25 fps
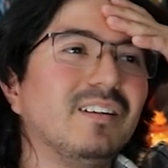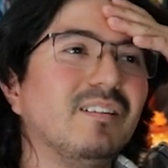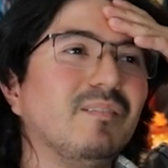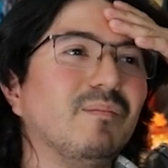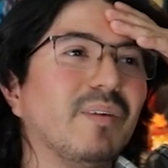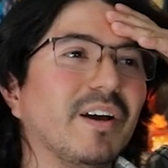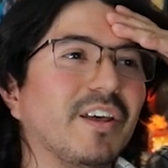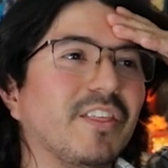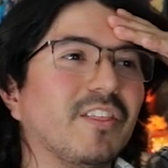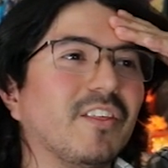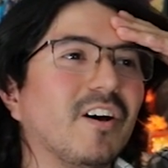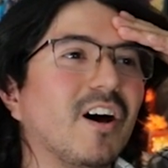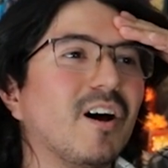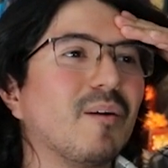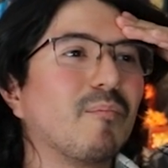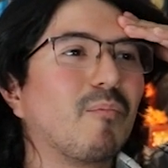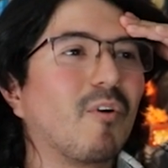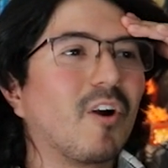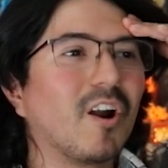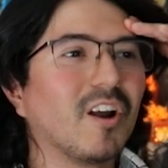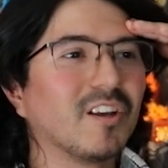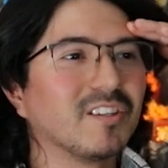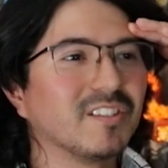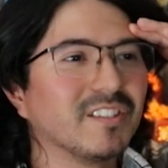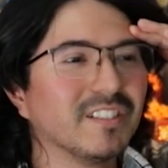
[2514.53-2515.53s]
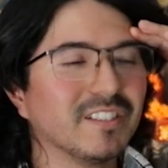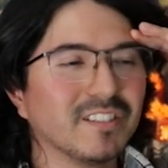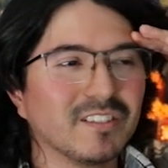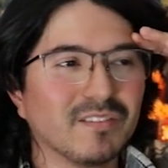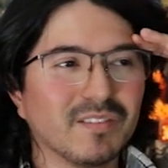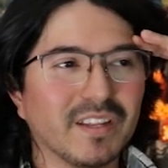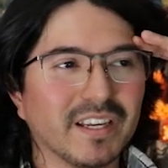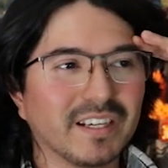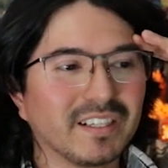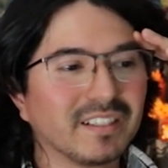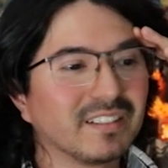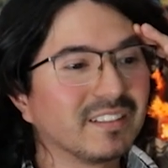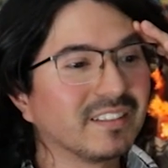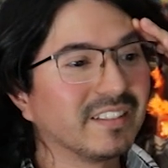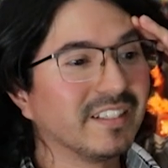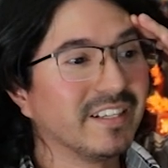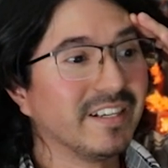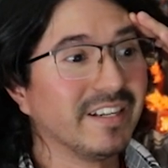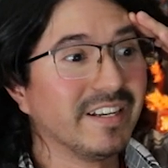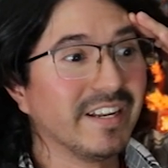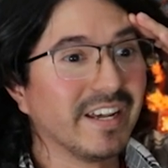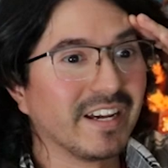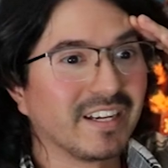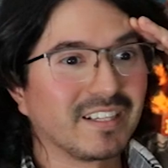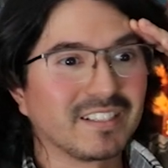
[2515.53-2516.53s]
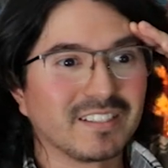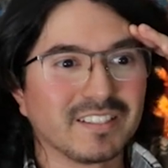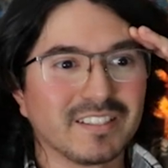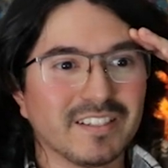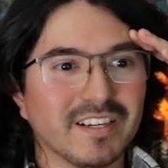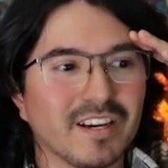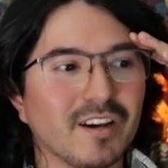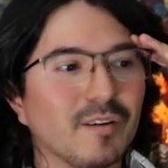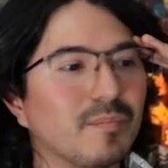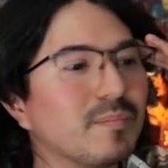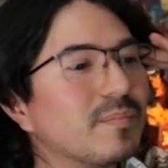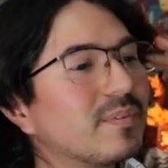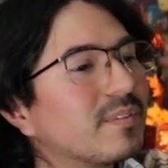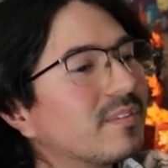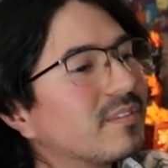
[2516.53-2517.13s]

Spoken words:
my thought process of like the next step.